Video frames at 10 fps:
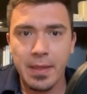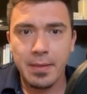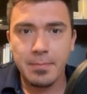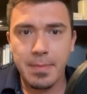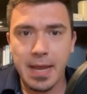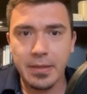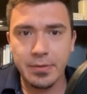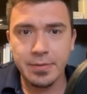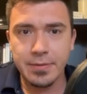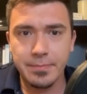
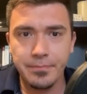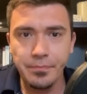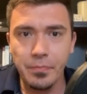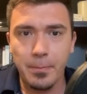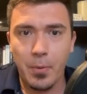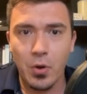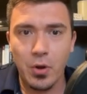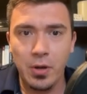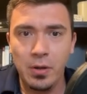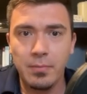Miles
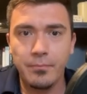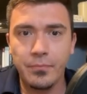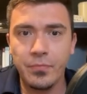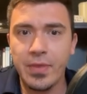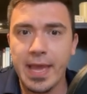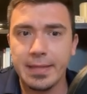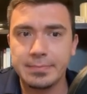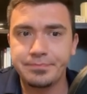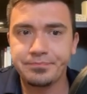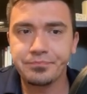per
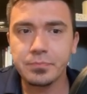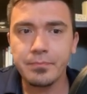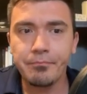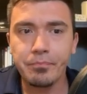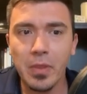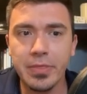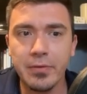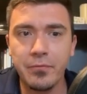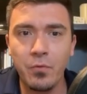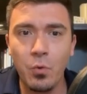gallon.
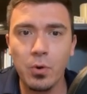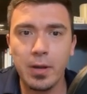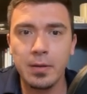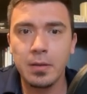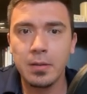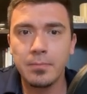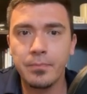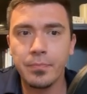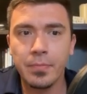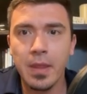The 4
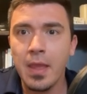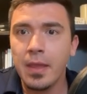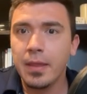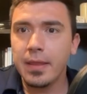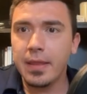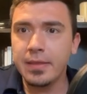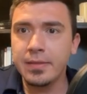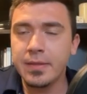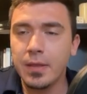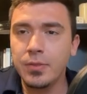
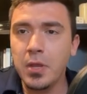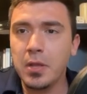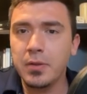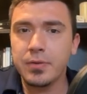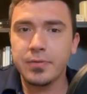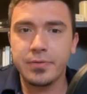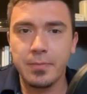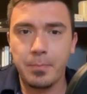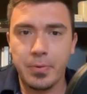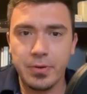is dollars
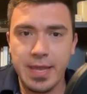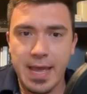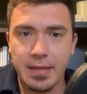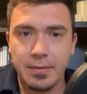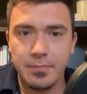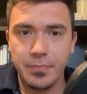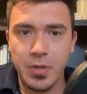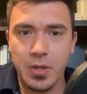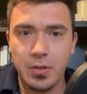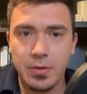per gallon.
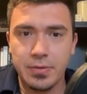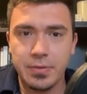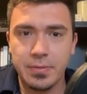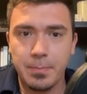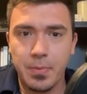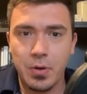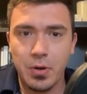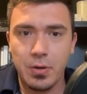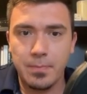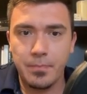Dollars
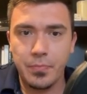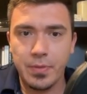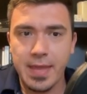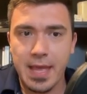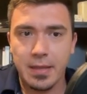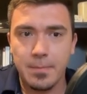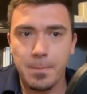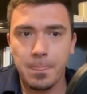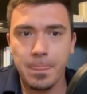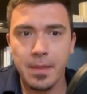per gallon.
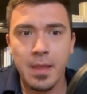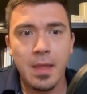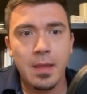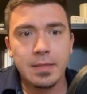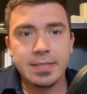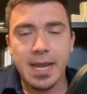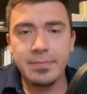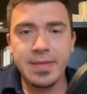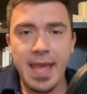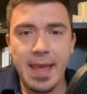
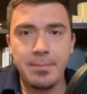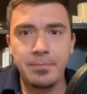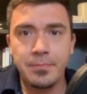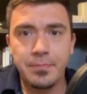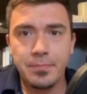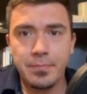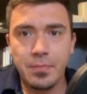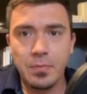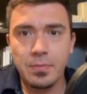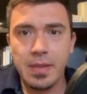Times M.
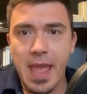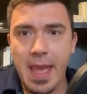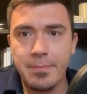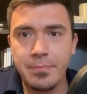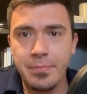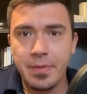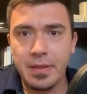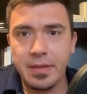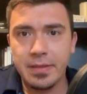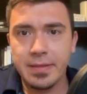M
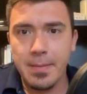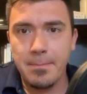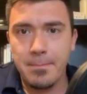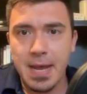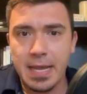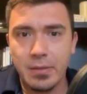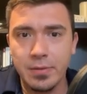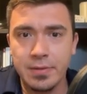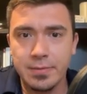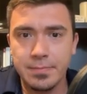is miles.